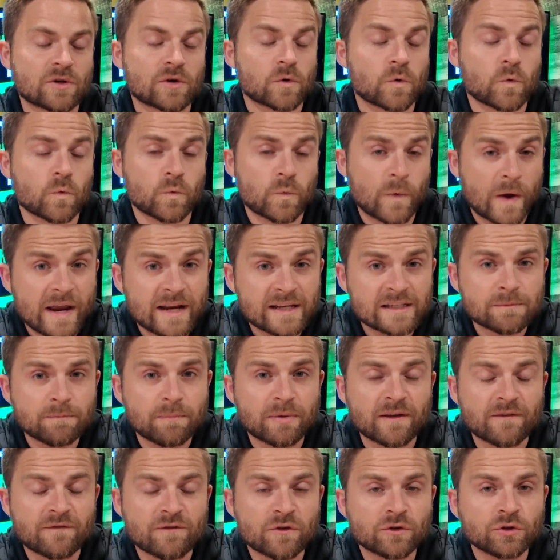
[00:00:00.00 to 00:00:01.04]
are great,
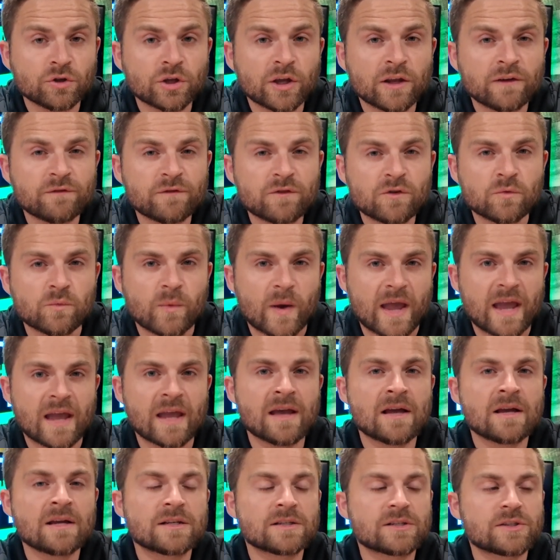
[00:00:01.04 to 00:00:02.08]
but if you're looking for a
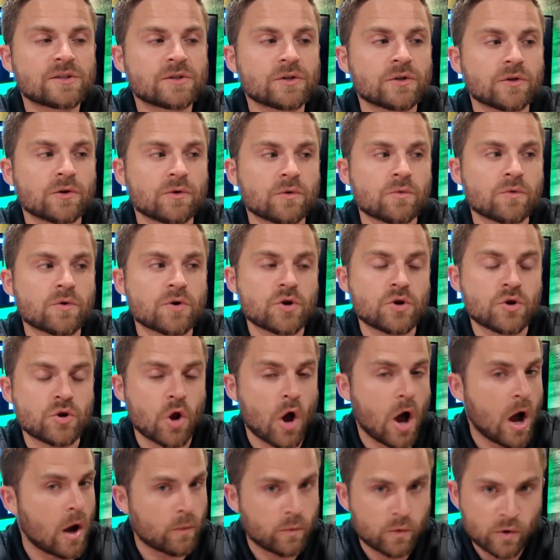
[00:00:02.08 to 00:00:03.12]
way to
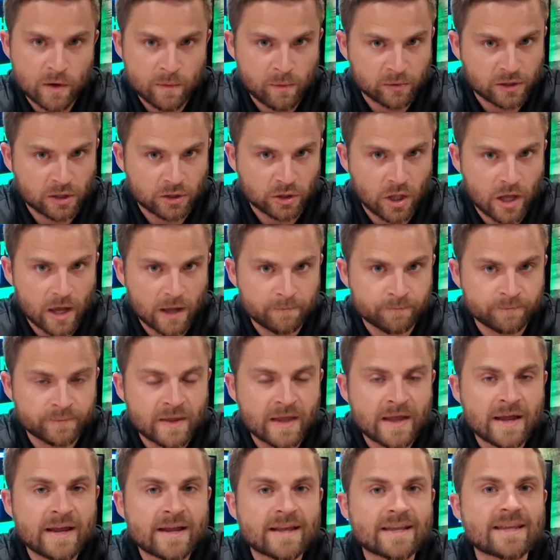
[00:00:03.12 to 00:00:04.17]
not worry about the lawn,
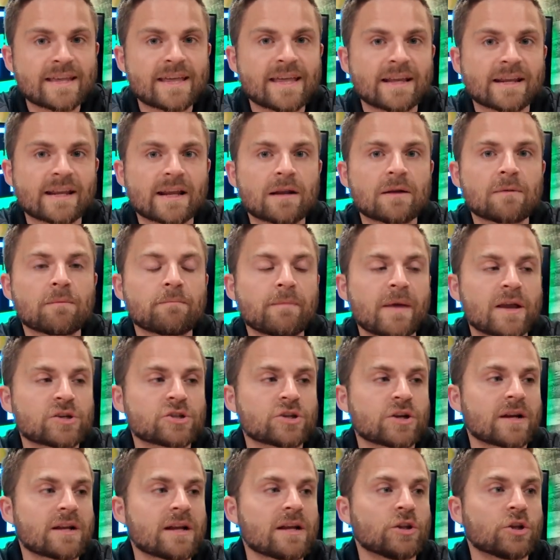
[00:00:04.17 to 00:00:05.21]
get it, make
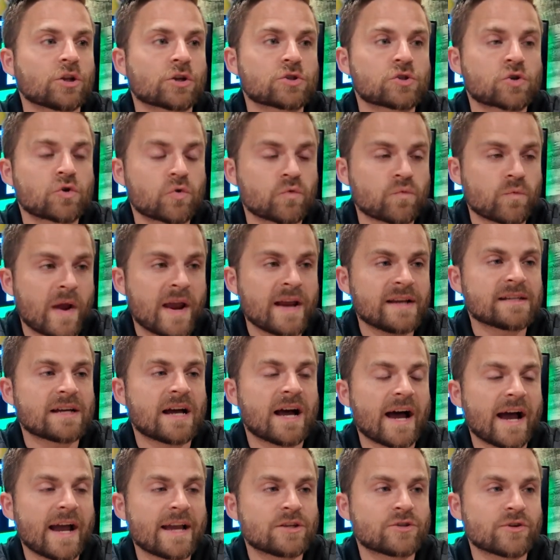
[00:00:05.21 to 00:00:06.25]
sure it looks great,
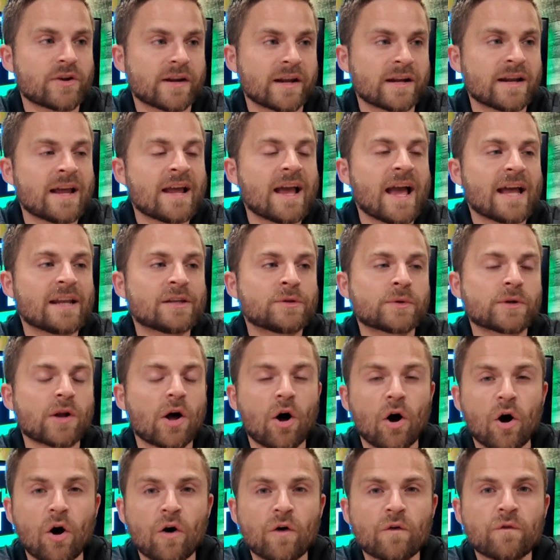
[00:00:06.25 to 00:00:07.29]
hydrated, and do it
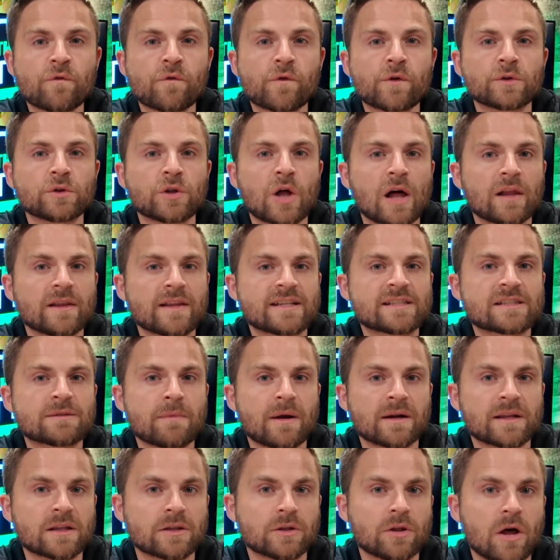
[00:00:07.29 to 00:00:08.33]
all for a lot less
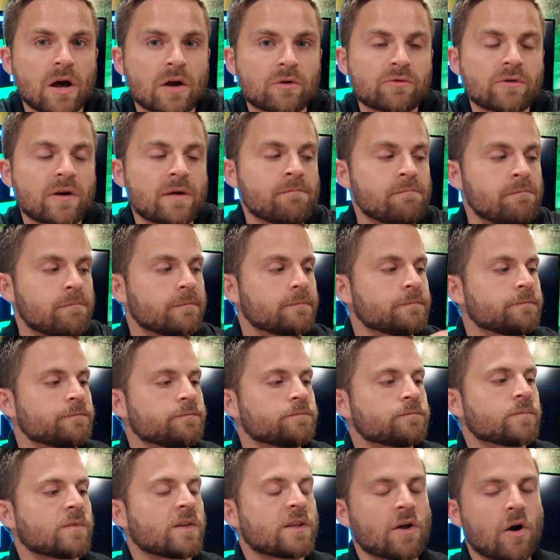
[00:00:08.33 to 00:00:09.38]
money in the long run,
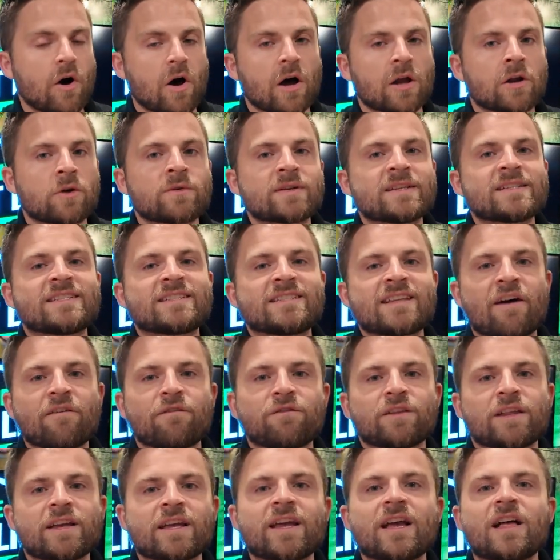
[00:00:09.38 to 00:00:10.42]
the OtO is
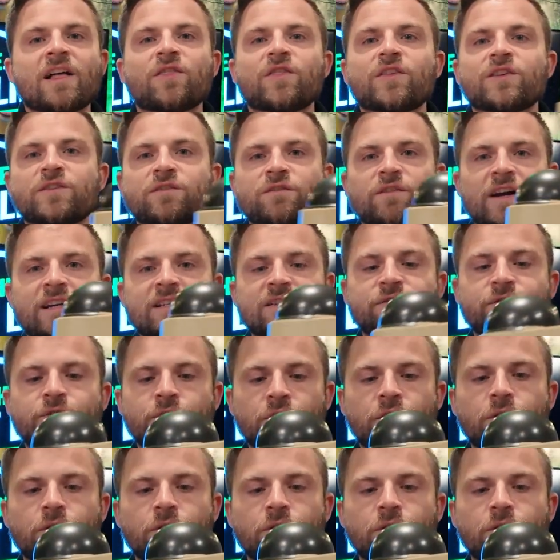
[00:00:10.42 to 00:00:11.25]
definitely the device for